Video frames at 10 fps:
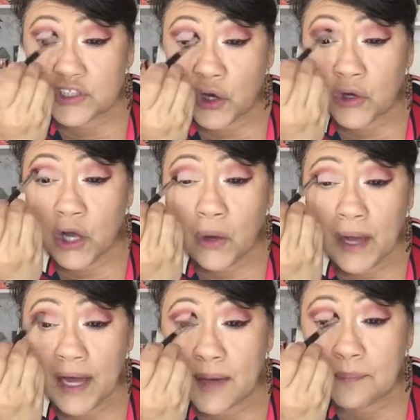Don't go
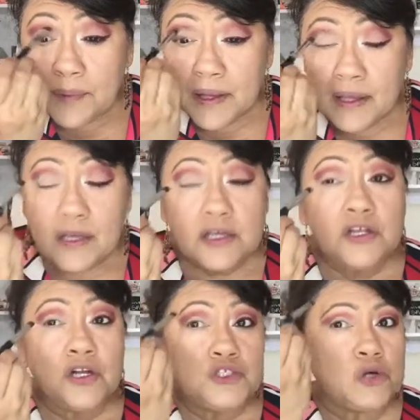up, you know,